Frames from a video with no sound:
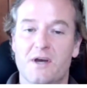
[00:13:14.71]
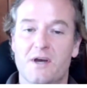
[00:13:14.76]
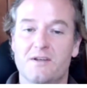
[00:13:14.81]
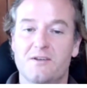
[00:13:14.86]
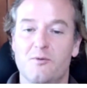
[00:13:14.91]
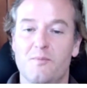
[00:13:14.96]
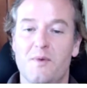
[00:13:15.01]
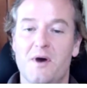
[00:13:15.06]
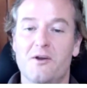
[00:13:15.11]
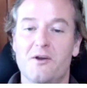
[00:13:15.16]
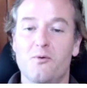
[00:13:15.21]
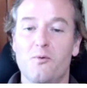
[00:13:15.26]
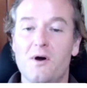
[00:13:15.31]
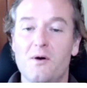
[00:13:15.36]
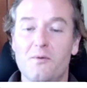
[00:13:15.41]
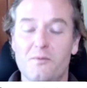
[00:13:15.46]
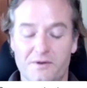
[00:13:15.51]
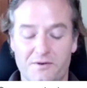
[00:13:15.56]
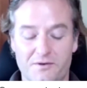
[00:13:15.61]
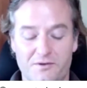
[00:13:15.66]
no matter what,
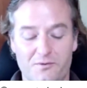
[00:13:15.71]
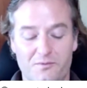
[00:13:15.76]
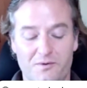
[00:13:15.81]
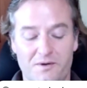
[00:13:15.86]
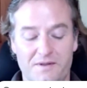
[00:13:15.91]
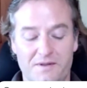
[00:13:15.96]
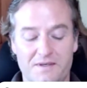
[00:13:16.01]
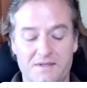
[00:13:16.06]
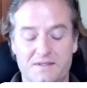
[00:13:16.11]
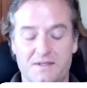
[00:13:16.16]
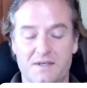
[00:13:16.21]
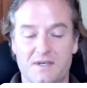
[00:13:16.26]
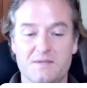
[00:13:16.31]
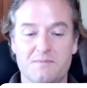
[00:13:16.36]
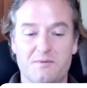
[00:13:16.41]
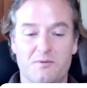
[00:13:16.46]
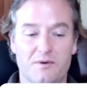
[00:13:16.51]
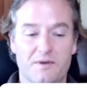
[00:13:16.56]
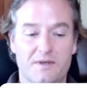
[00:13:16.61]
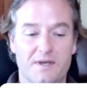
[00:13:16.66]
when you do one of these things, but
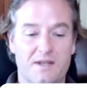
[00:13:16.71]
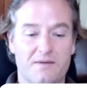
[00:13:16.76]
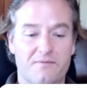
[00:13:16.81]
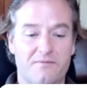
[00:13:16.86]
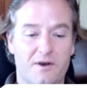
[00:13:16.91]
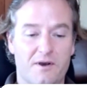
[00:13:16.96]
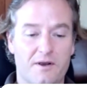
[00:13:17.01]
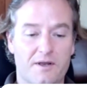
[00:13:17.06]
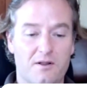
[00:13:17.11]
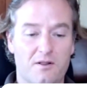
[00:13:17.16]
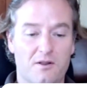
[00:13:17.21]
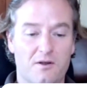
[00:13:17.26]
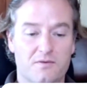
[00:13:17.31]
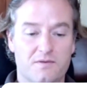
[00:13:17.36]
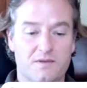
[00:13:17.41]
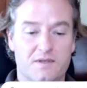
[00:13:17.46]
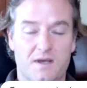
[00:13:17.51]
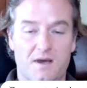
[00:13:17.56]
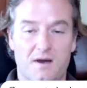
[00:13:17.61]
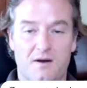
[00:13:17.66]
we're getting very close
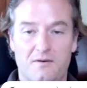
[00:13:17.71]
now.